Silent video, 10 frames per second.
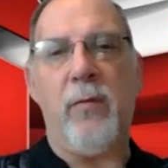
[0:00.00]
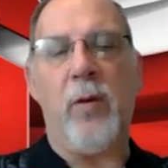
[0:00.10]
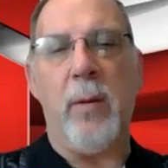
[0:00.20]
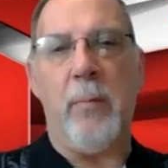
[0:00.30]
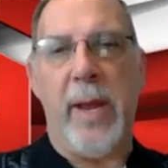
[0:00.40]

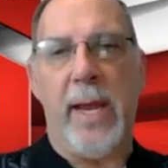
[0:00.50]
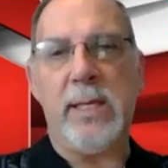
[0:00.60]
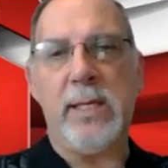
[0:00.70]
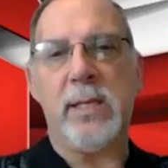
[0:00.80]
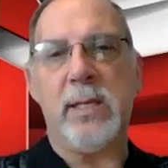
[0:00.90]
for the
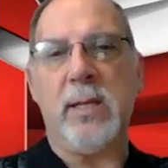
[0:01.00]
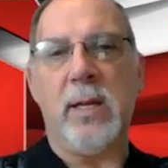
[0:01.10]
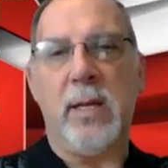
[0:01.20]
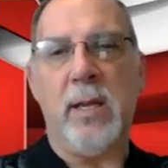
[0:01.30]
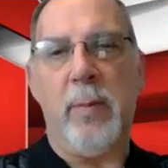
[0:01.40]

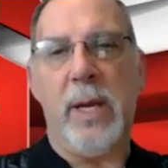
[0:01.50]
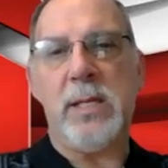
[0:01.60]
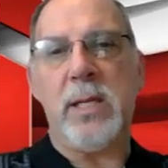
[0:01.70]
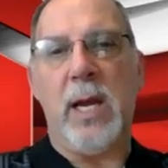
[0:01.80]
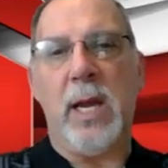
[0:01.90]

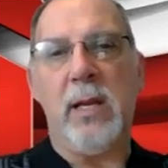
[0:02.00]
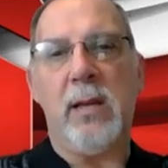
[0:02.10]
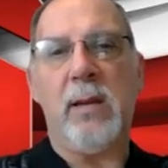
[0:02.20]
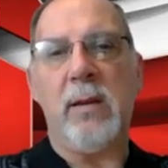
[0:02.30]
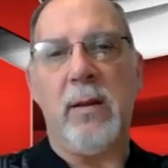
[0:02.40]
baseline
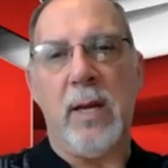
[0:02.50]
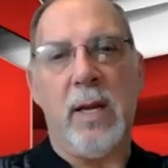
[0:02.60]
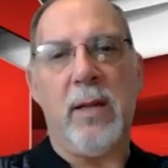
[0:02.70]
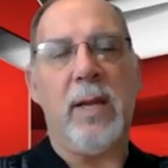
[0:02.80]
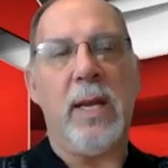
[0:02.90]

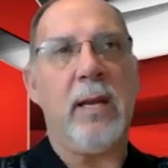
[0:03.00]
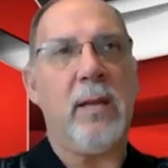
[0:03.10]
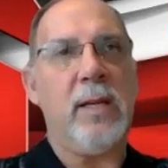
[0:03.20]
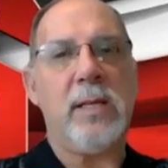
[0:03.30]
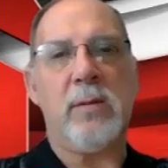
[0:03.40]

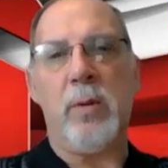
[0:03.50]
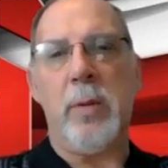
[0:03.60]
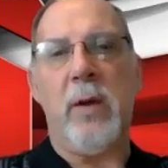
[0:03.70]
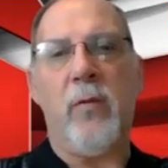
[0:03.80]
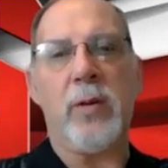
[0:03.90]
thing. This would
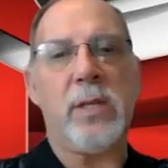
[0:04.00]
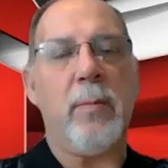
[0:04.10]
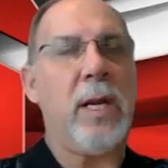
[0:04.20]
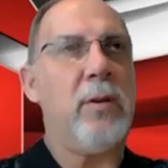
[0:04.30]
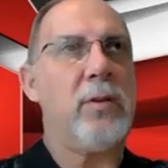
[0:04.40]
be for
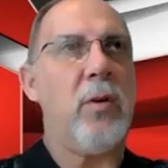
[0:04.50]
somebody who's